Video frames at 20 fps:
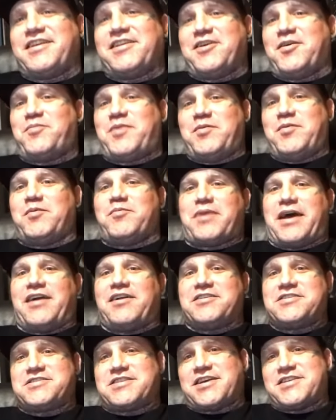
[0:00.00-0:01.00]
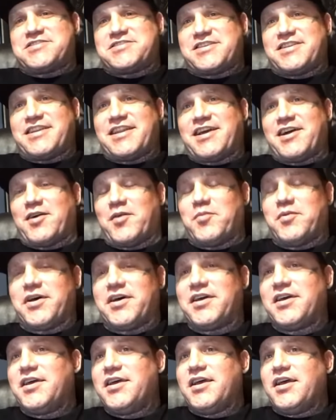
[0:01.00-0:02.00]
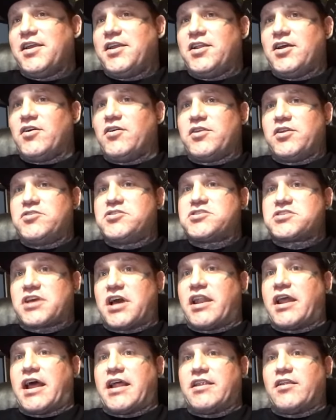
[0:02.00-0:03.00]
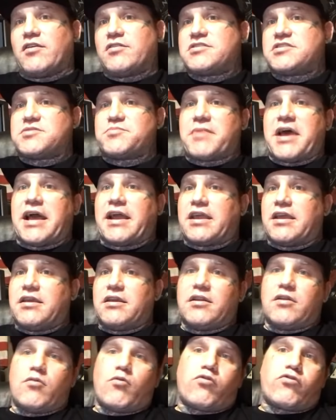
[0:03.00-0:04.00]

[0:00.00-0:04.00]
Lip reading: People balance that shit now, but you just kind of had to smack it.